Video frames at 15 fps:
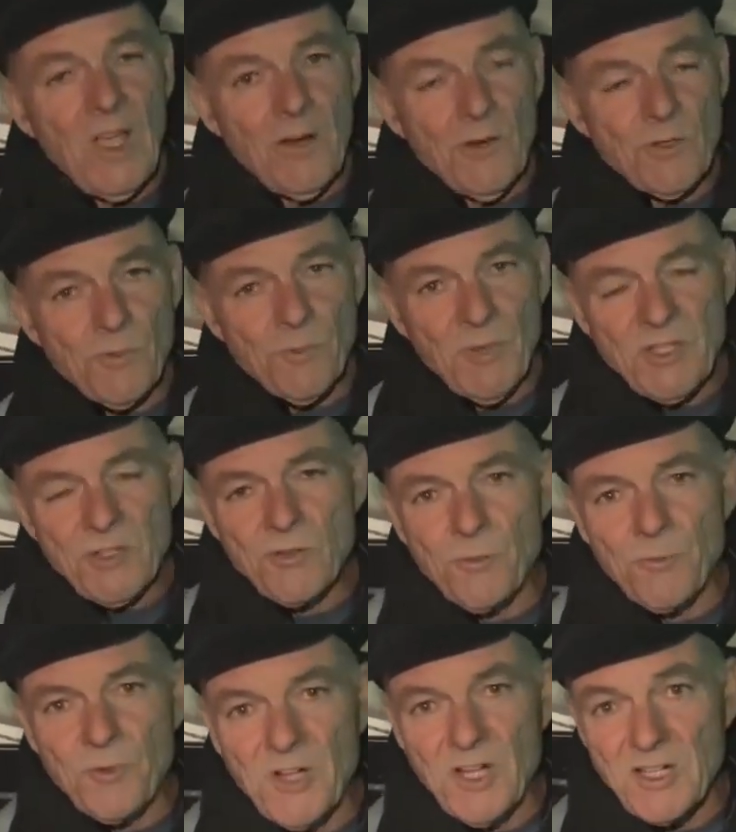I was a bit
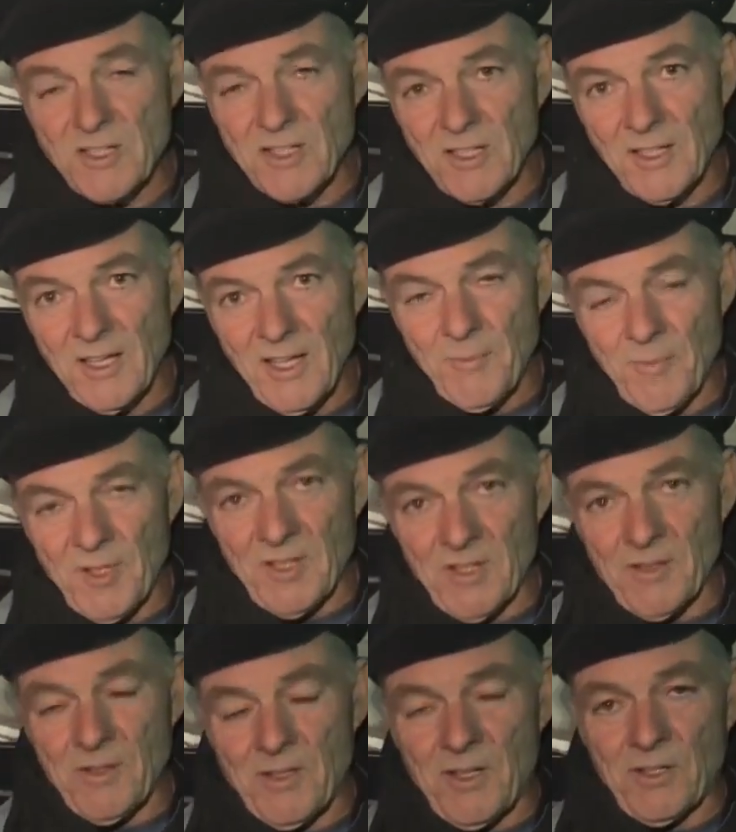surprised that Damien
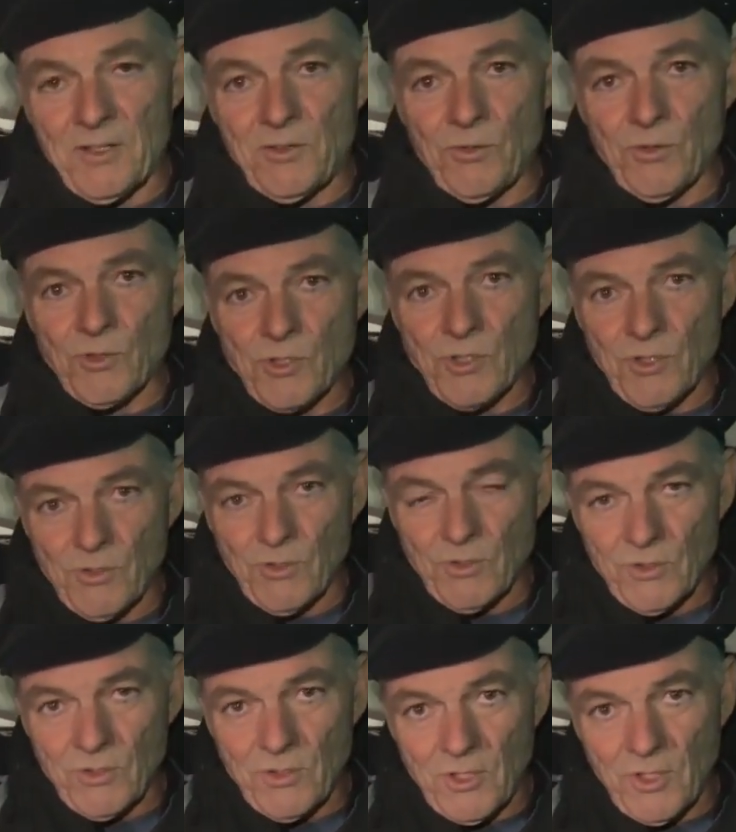took so
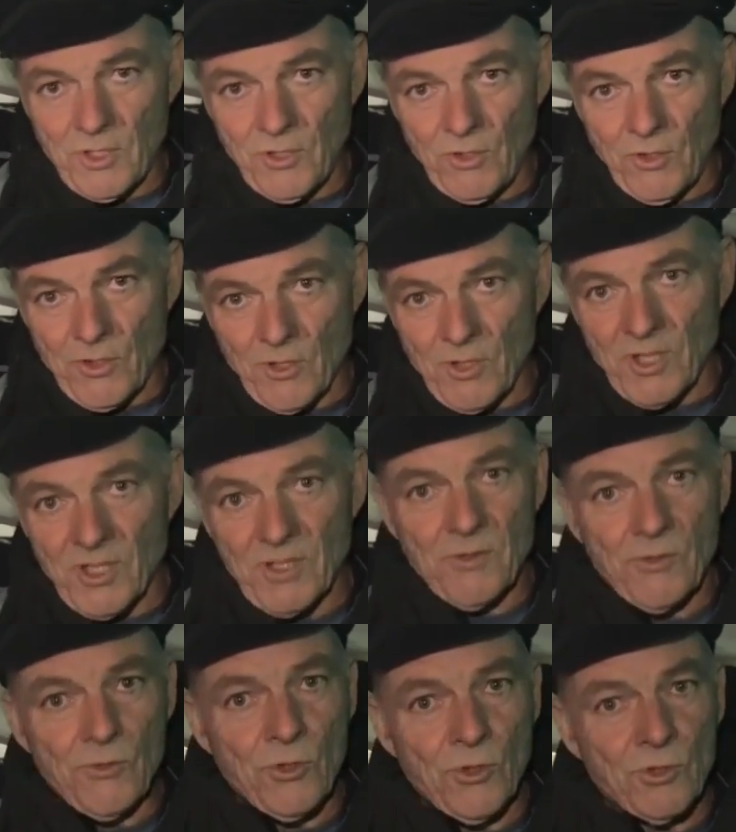northerly
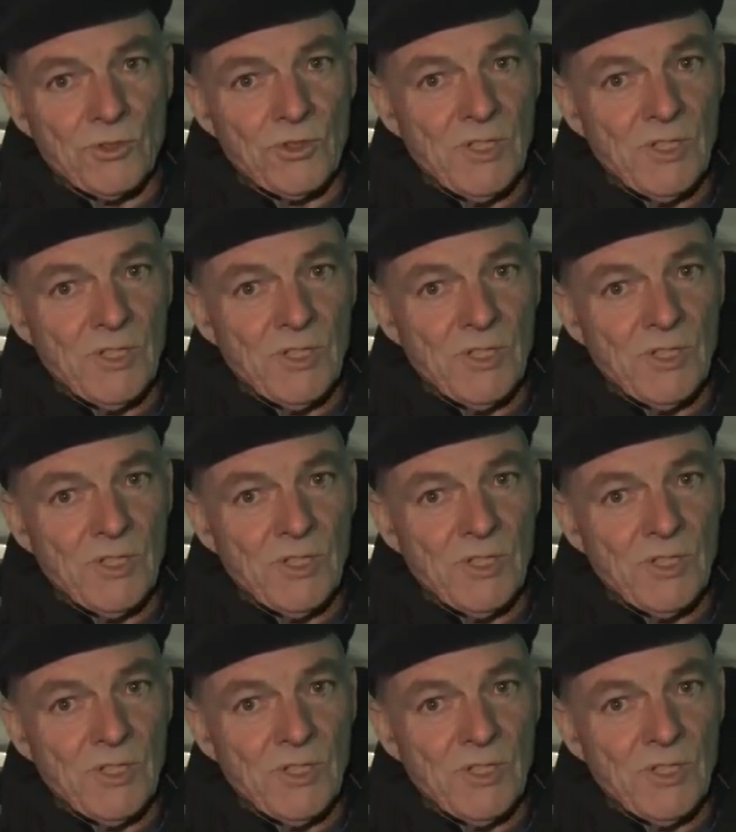route.